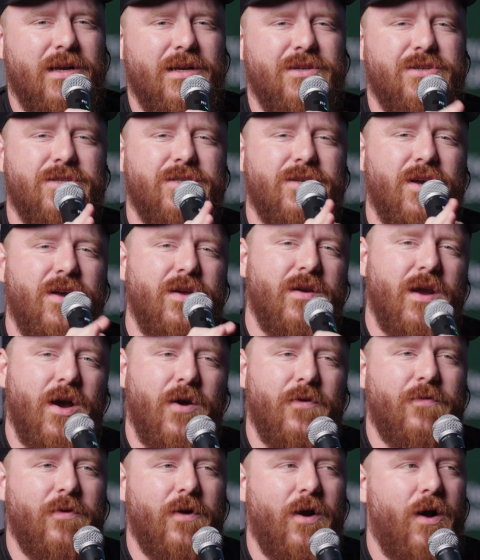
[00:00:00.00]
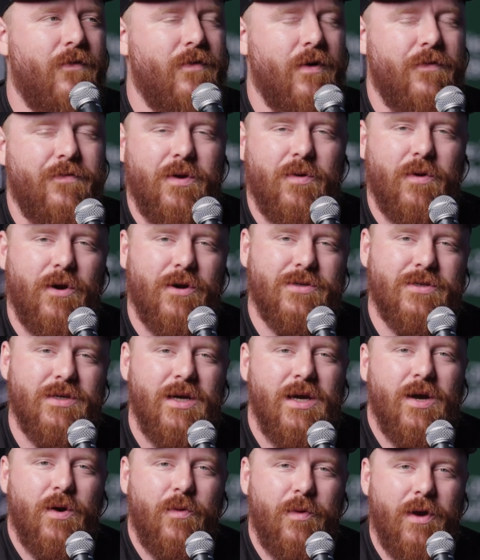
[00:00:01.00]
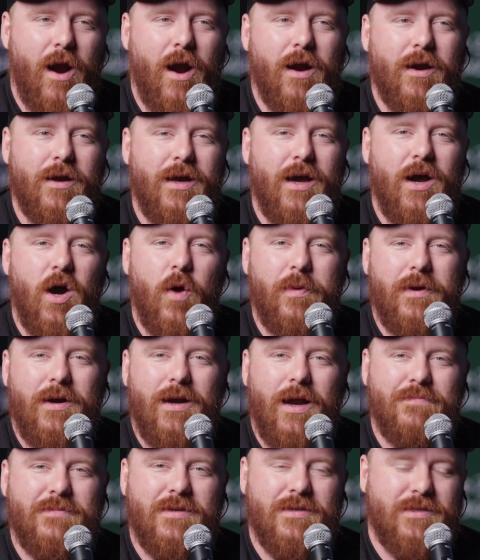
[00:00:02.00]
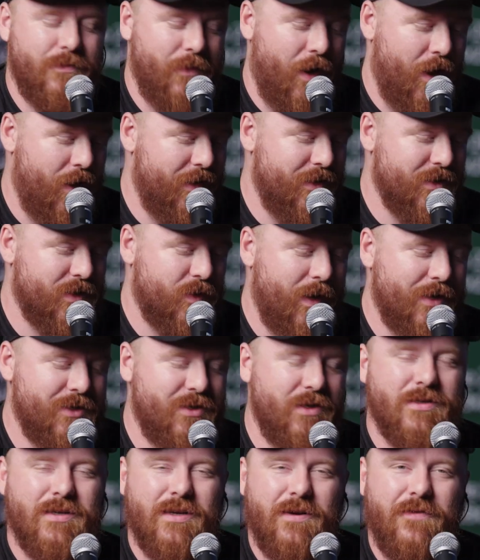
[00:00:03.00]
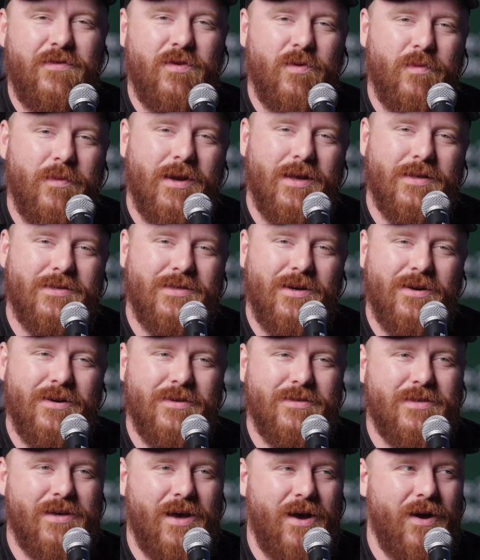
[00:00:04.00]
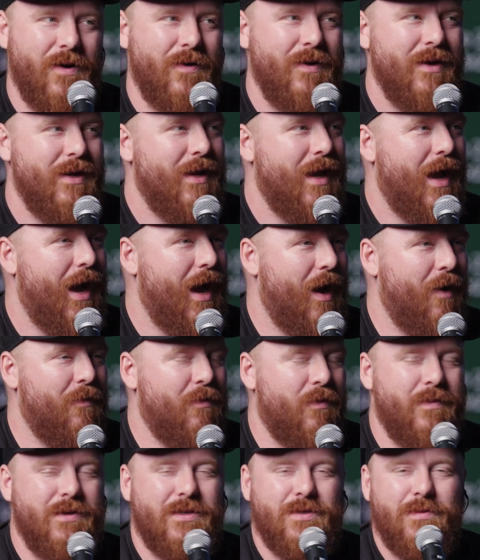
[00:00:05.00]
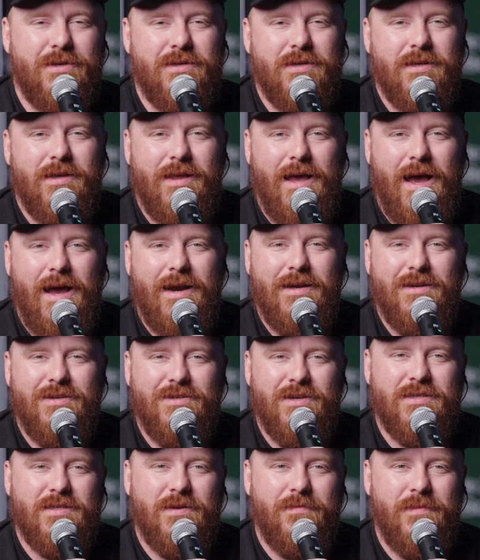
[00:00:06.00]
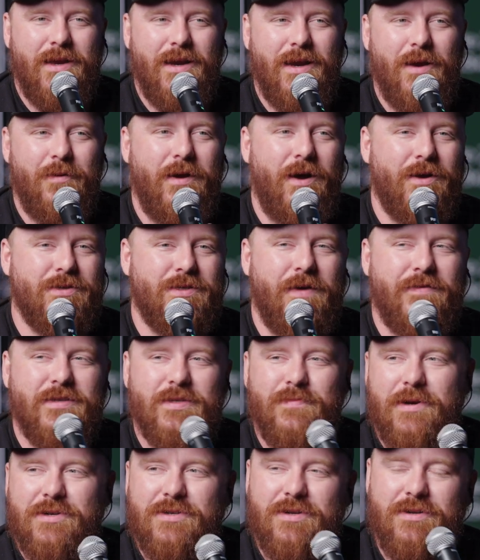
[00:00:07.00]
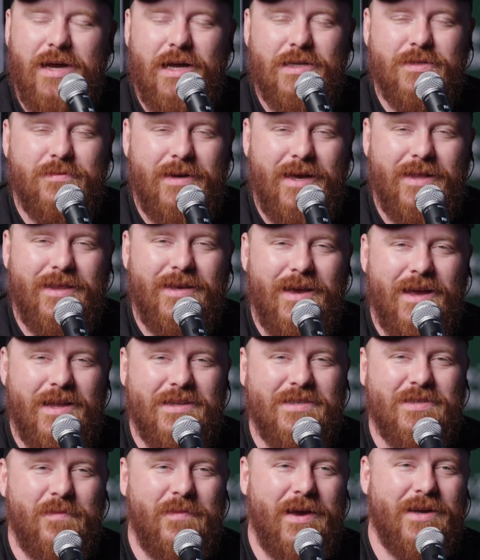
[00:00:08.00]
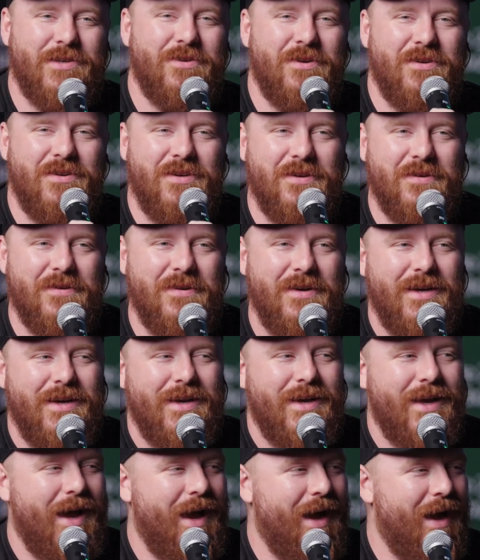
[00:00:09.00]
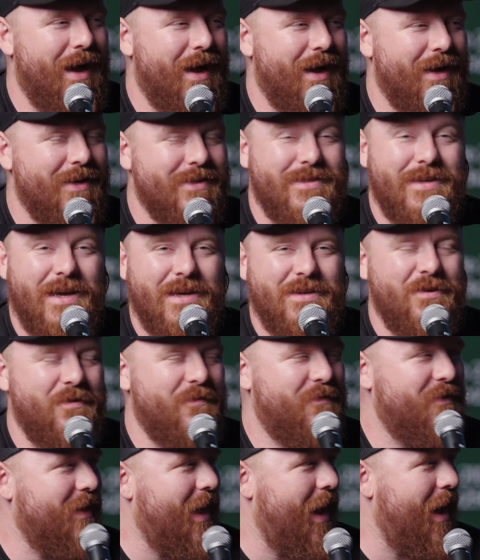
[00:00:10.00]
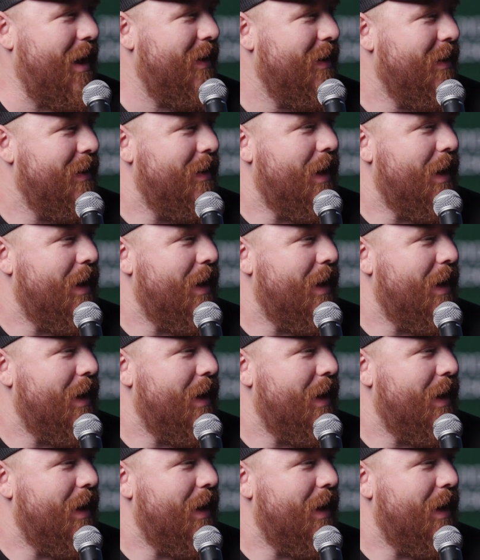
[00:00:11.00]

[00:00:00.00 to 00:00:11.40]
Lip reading: And just so you know, for all of our viewers, we are going to open it up to some audience questions in a few minutes here. So we'll be switching to that in just a minute. And we also have a special announcement at the end. So make sure you stay tuned for that.